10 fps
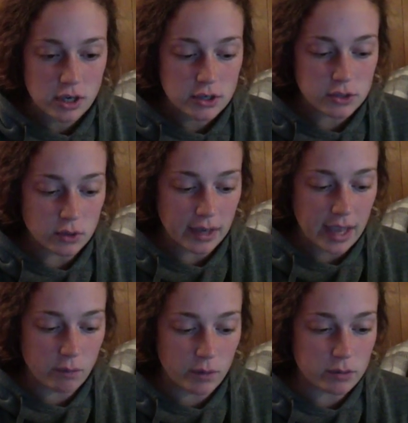So
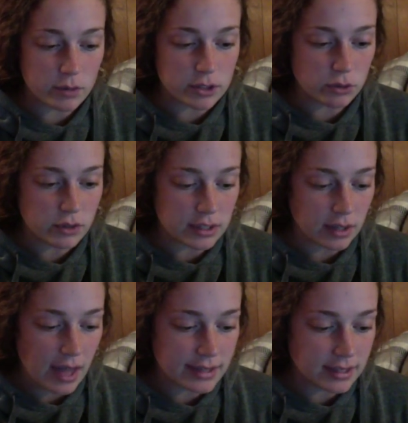again, we drew these
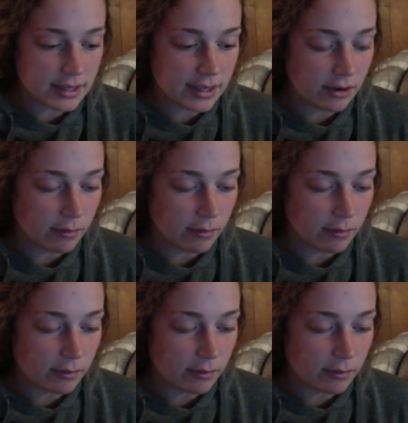lines in here.